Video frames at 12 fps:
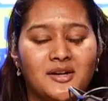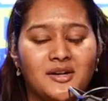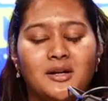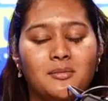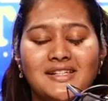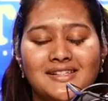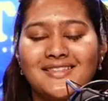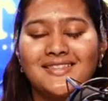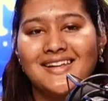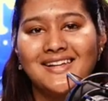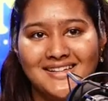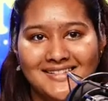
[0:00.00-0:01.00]
And I'm like, "It's not that
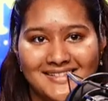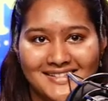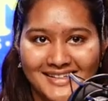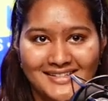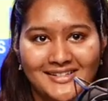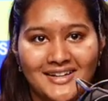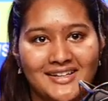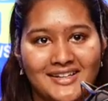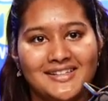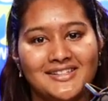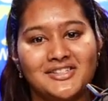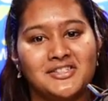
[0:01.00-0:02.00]
easy. It's not
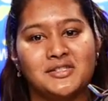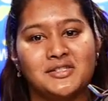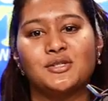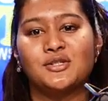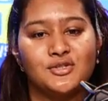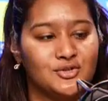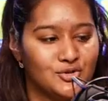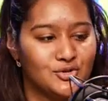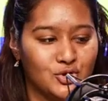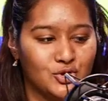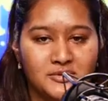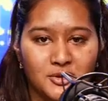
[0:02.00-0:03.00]
easy to just
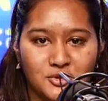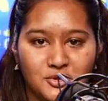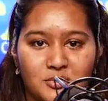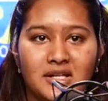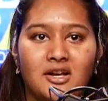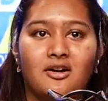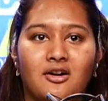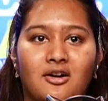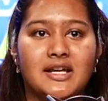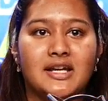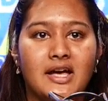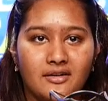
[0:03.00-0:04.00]
drop social media
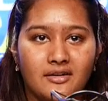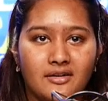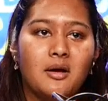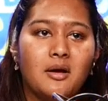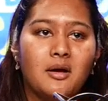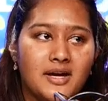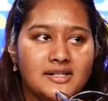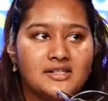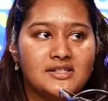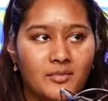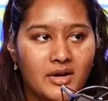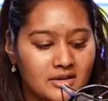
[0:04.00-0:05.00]
altogether because of
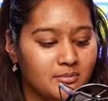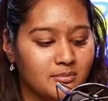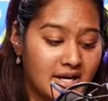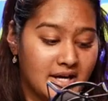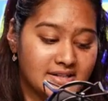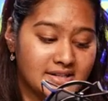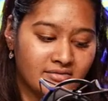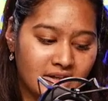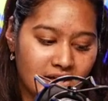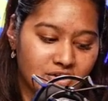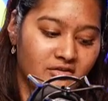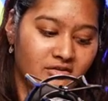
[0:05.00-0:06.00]
the
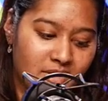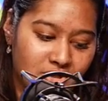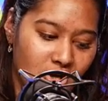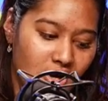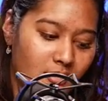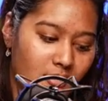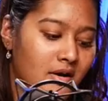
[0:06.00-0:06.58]
nature of my job.